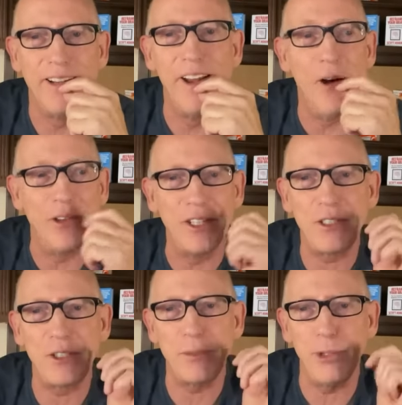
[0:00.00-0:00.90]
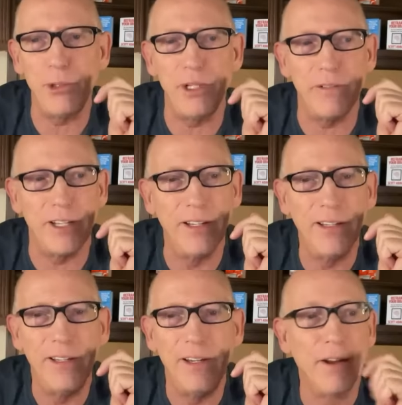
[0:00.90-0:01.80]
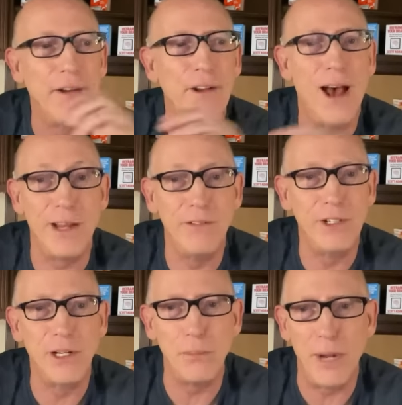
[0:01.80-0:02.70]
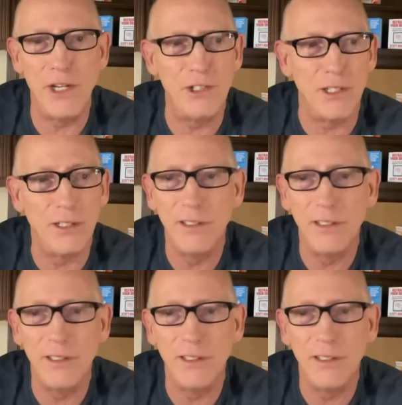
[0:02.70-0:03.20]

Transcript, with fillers: No, this is the beauty of it. Not even going to mention